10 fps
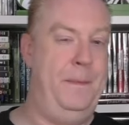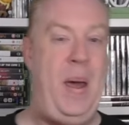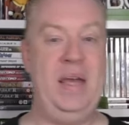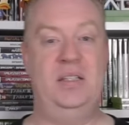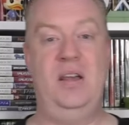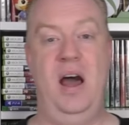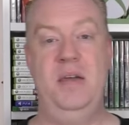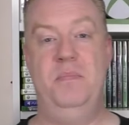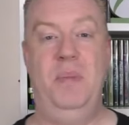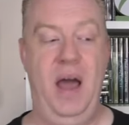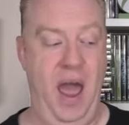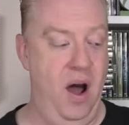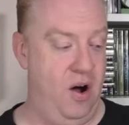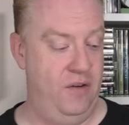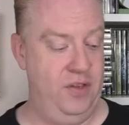best game
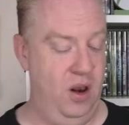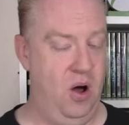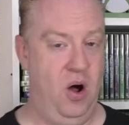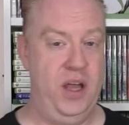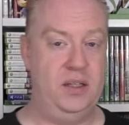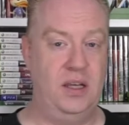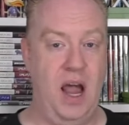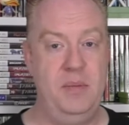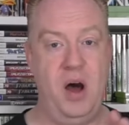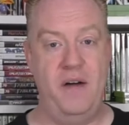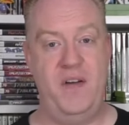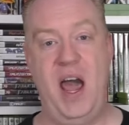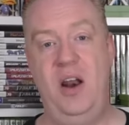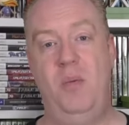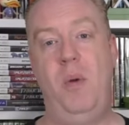out of the lot. It's a game that I've
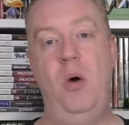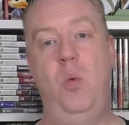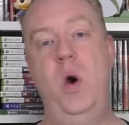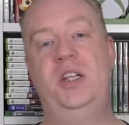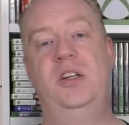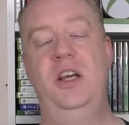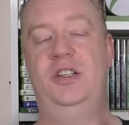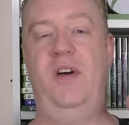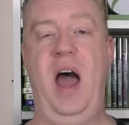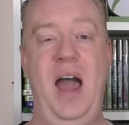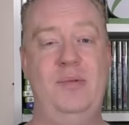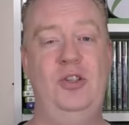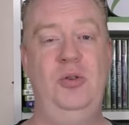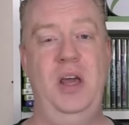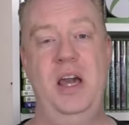had on my wish list for
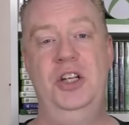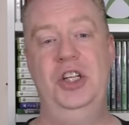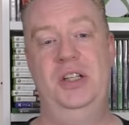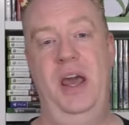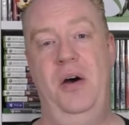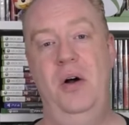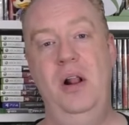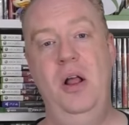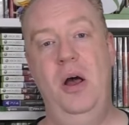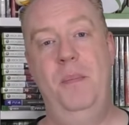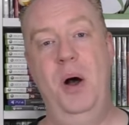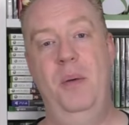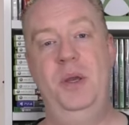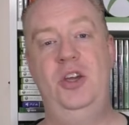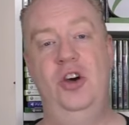absolutely ages now,
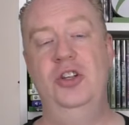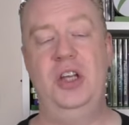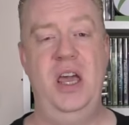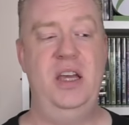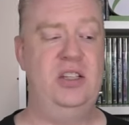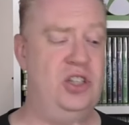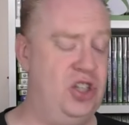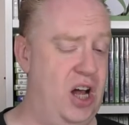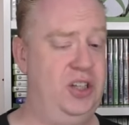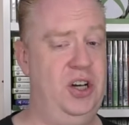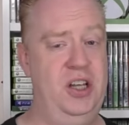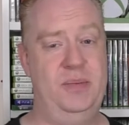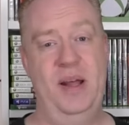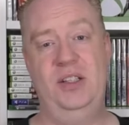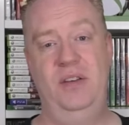but because it is such an
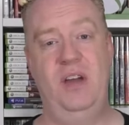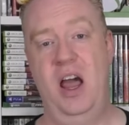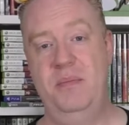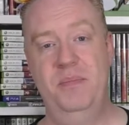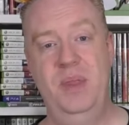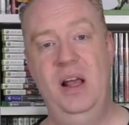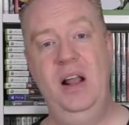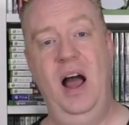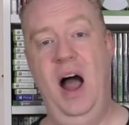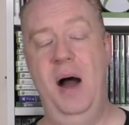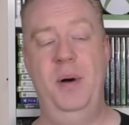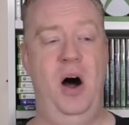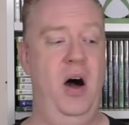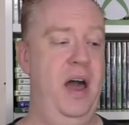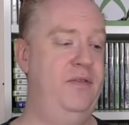expensive game,
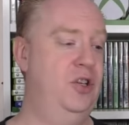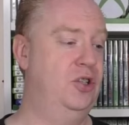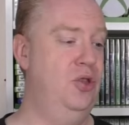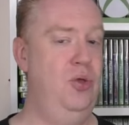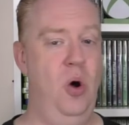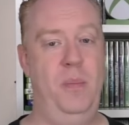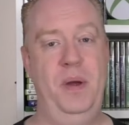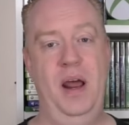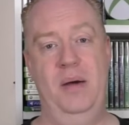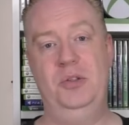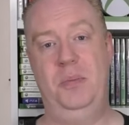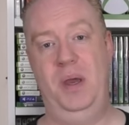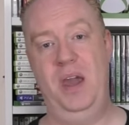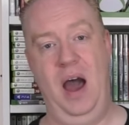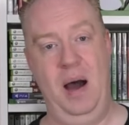I have just not been able to
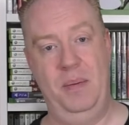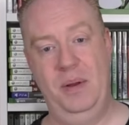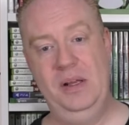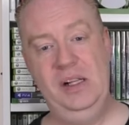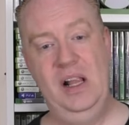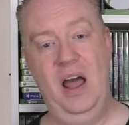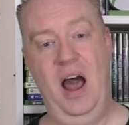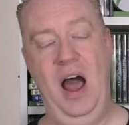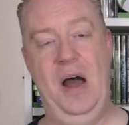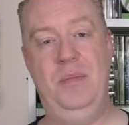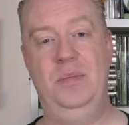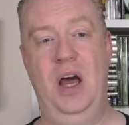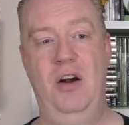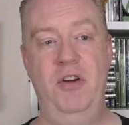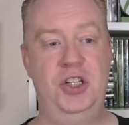pick it up. And
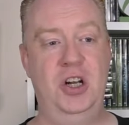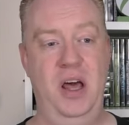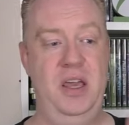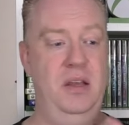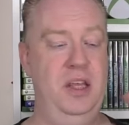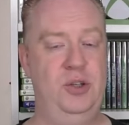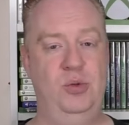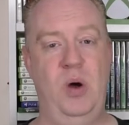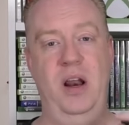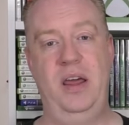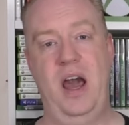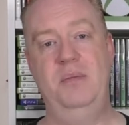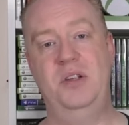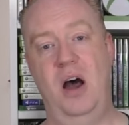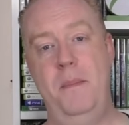originally, this was one of the
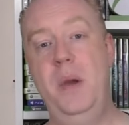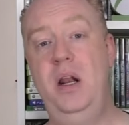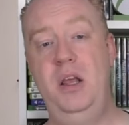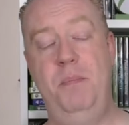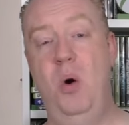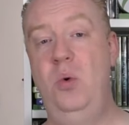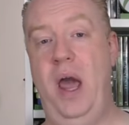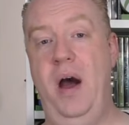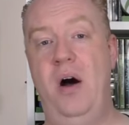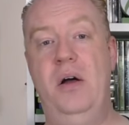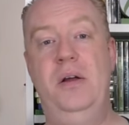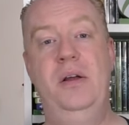games that I immediately pulled out